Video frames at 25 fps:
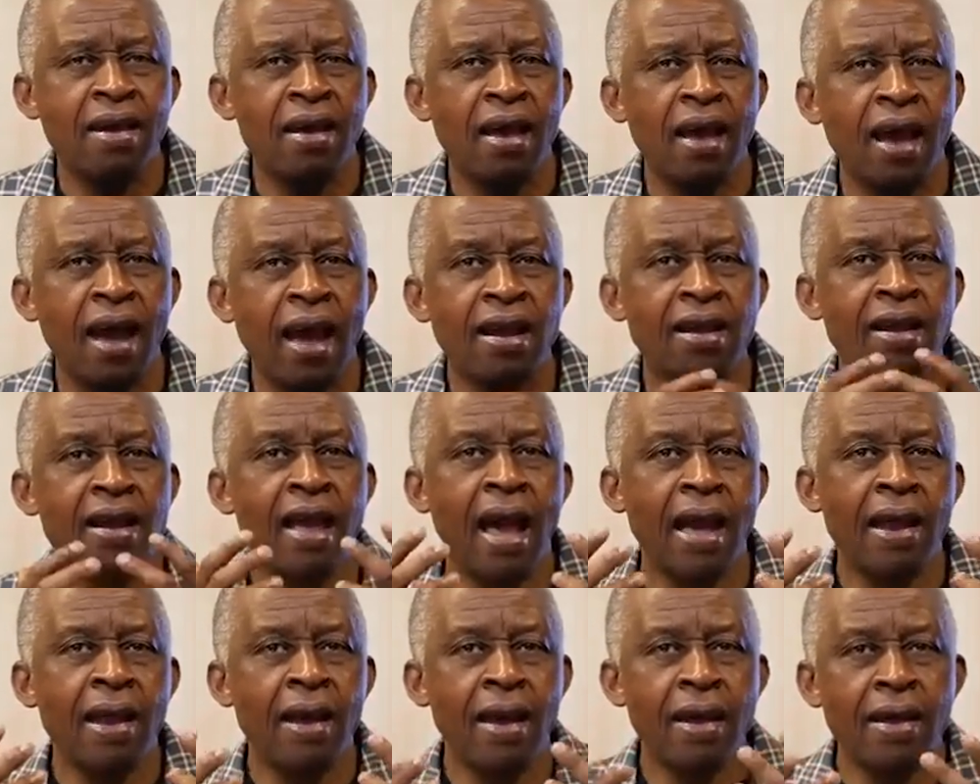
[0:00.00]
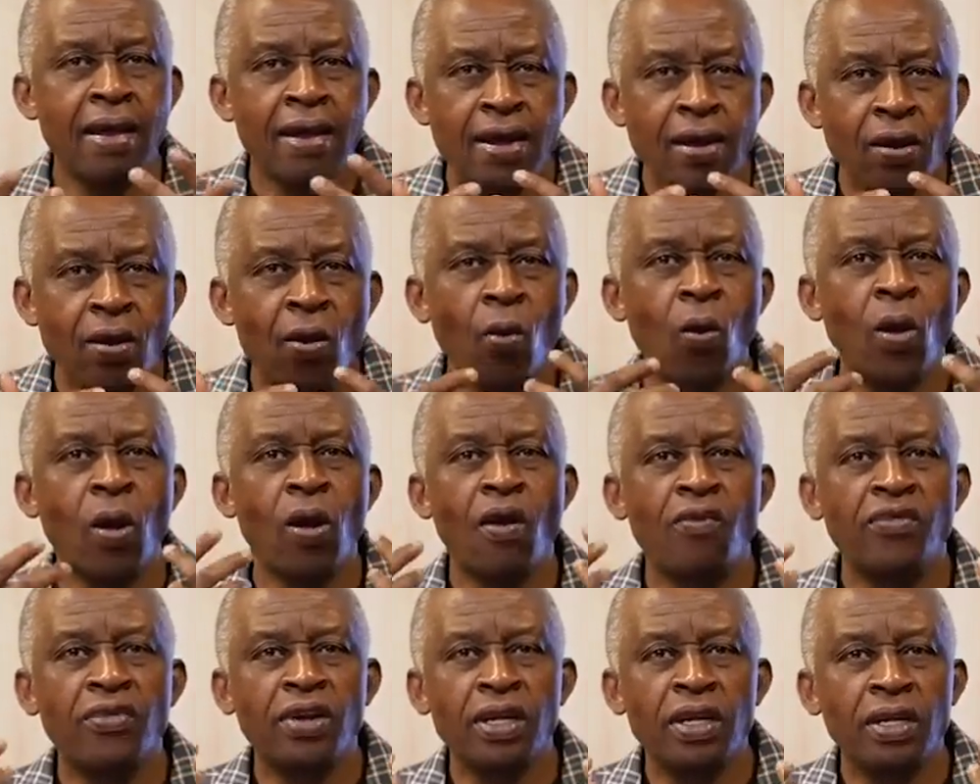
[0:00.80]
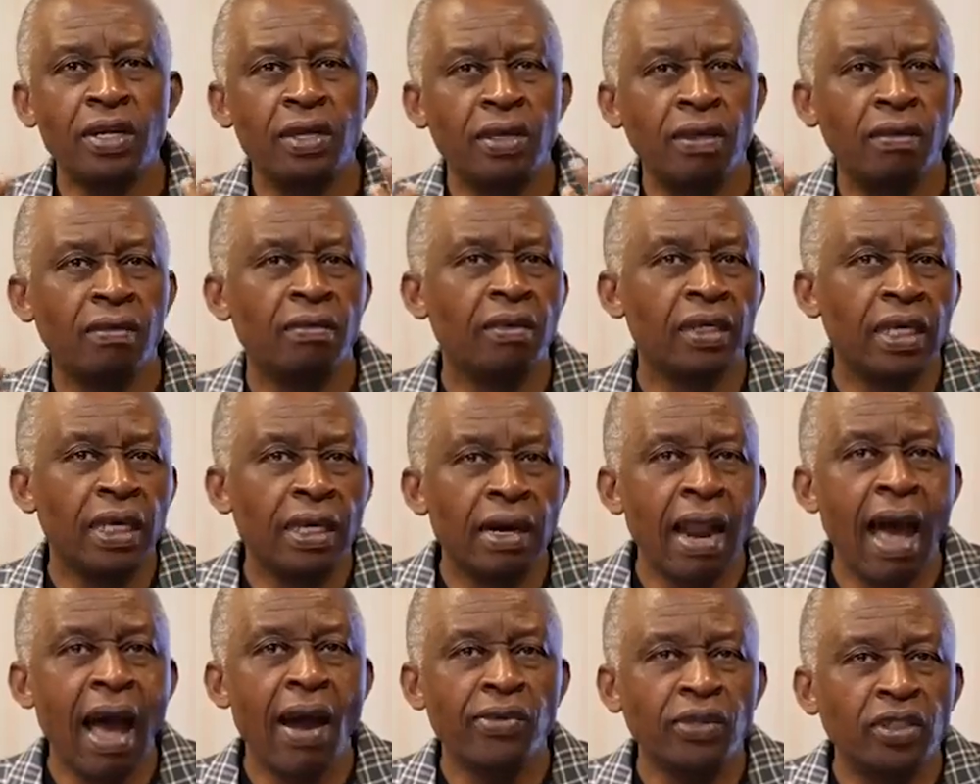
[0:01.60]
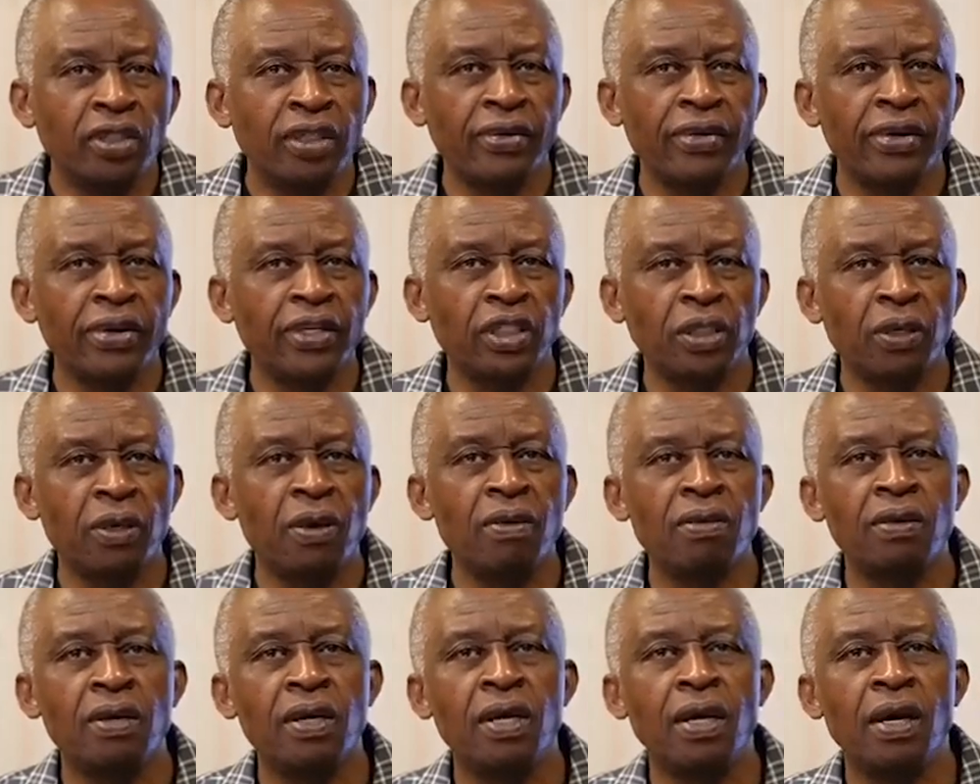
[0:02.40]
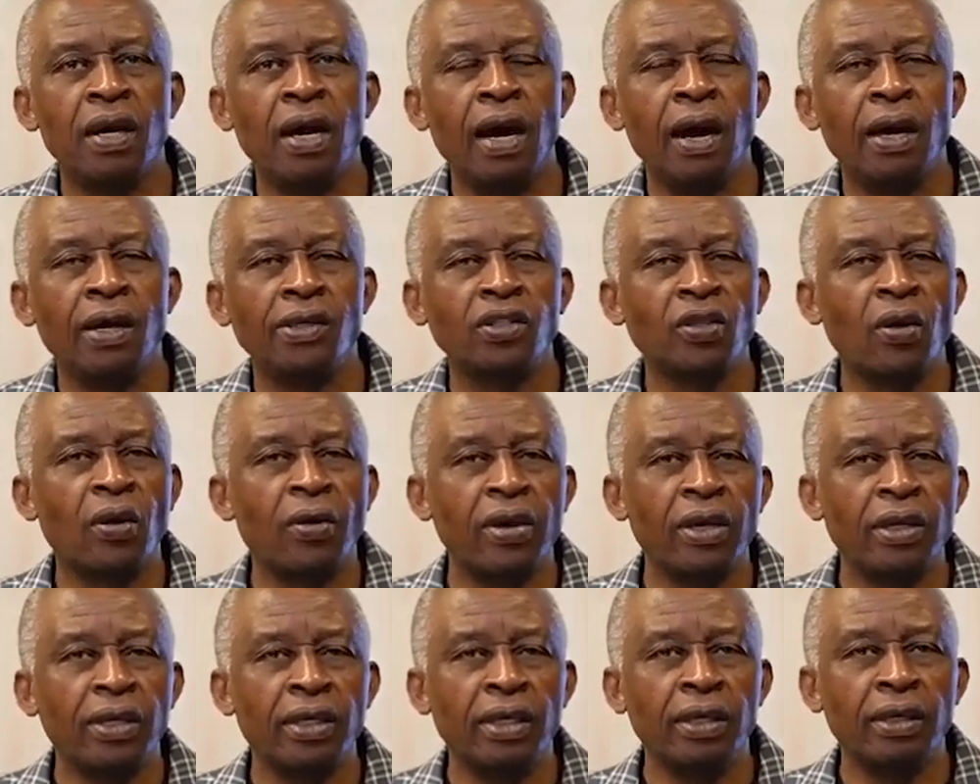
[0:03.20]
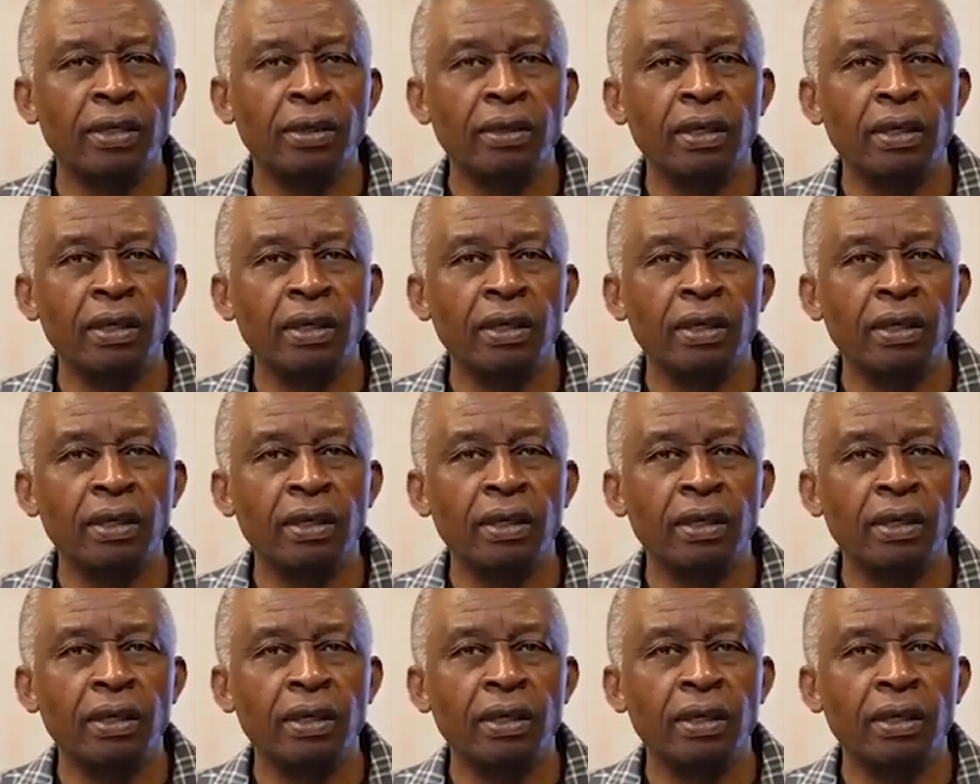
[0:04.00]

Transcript: And they are, you know, one of the now generation, director